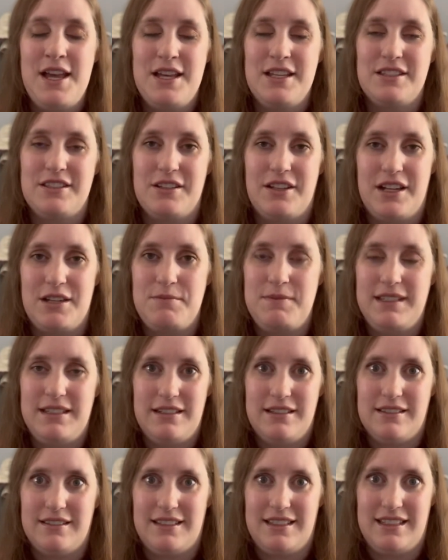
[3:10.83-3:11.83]
So I
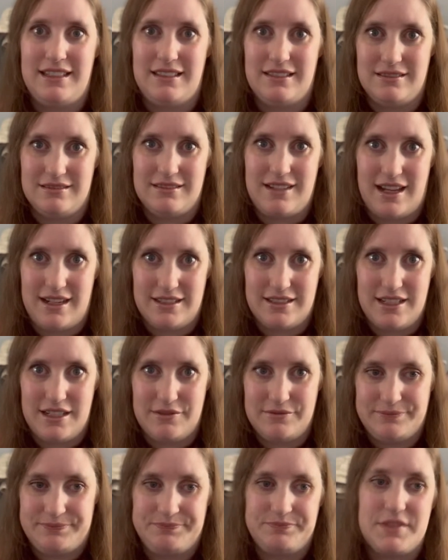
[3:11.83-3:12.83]
immediately got it done.